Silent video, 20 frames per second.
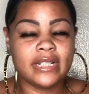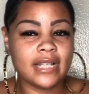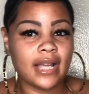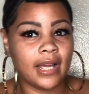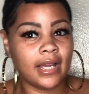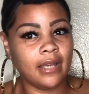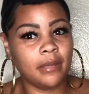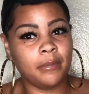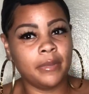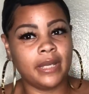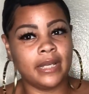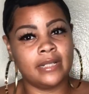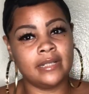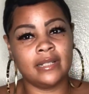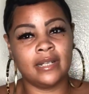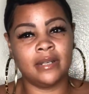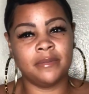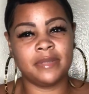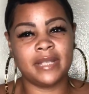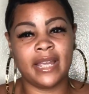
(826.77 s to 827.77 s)
time
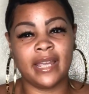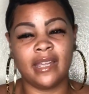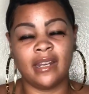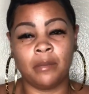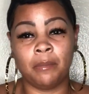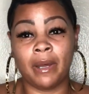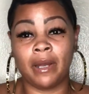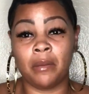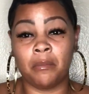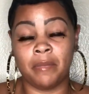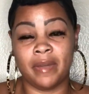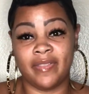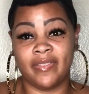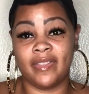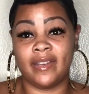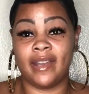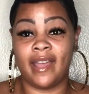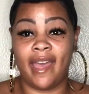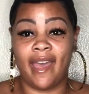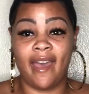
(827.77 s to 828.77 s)
ended up taking about 1.5 months,